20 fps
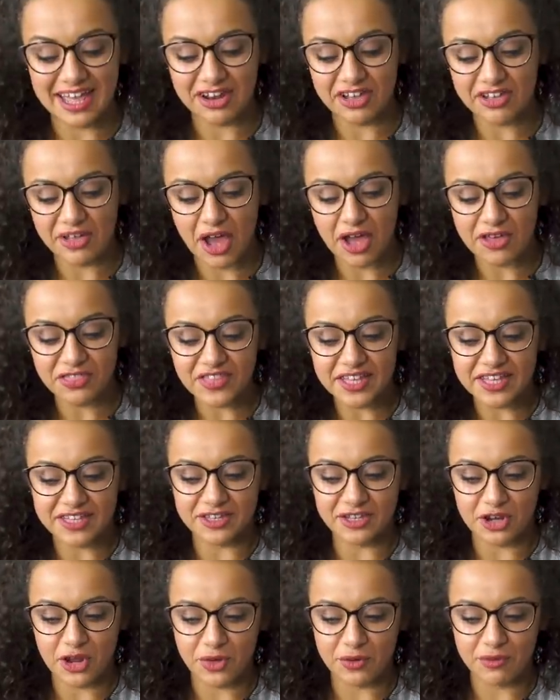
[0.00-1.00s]
And I, I think,
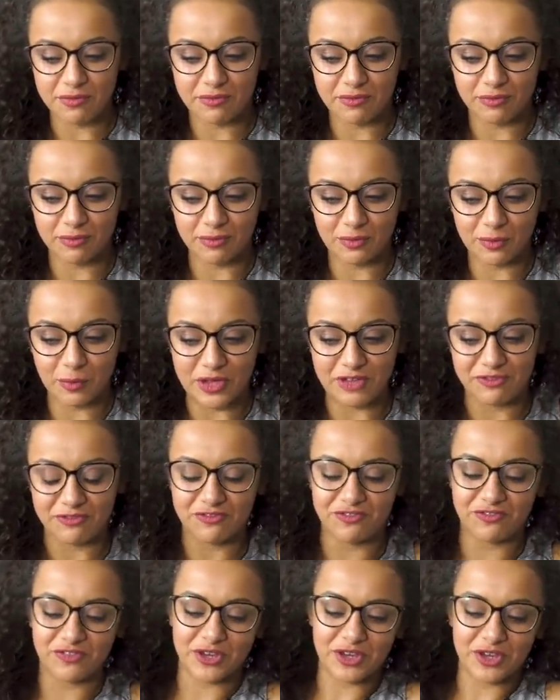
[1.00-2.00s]
you know, we've,
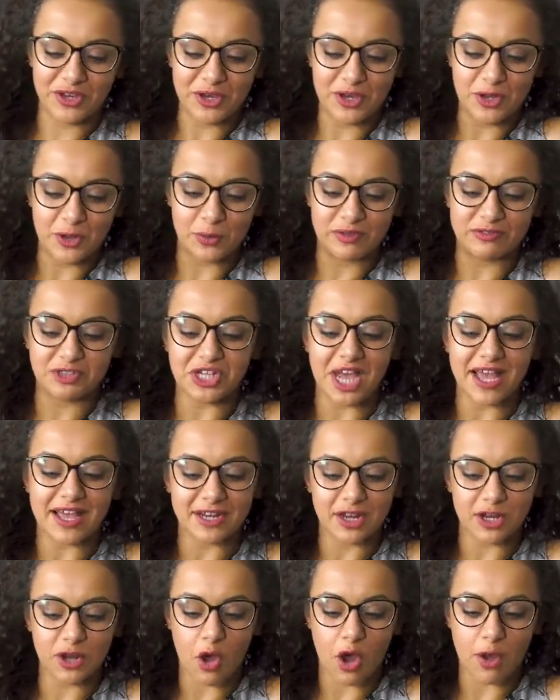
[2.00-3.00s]
we've
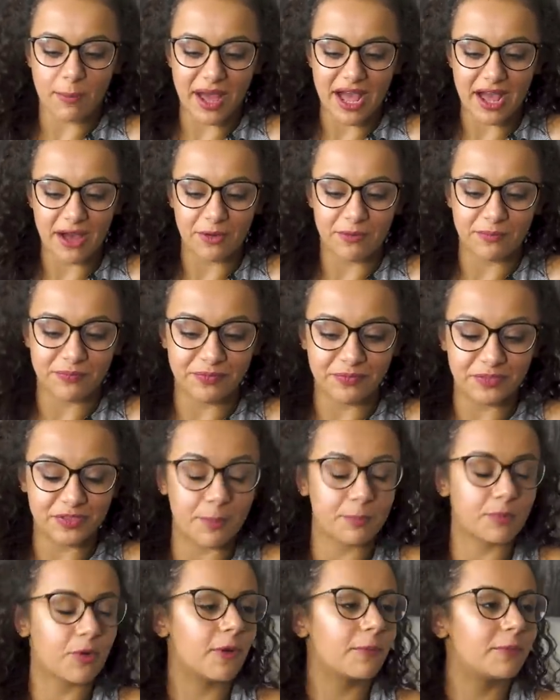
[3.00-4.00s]
chatted a lot about
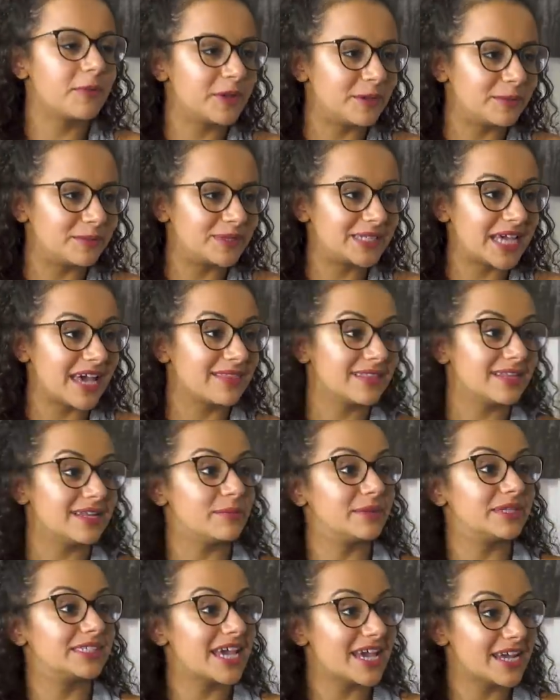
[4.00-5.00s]
the problems and the
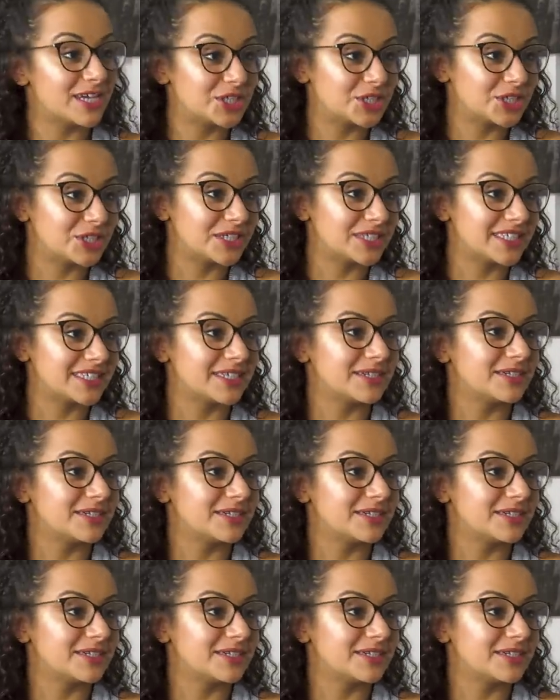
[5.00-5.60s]
limitations.